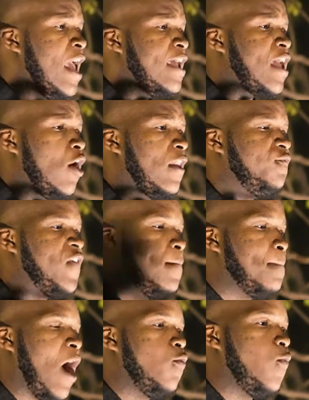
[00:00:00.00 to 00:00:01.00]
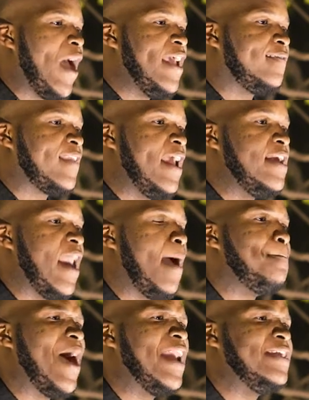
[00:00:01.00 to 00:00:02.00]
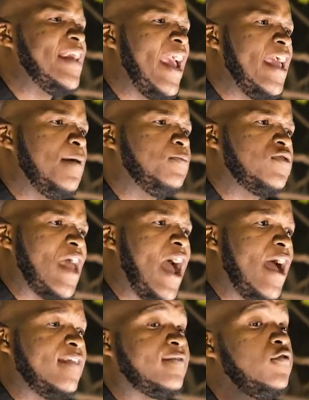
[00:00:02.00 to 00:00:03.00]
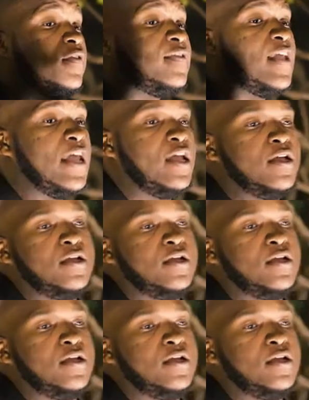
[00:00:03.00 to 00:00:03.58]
can only fit my waist and not my damn thighs, you see.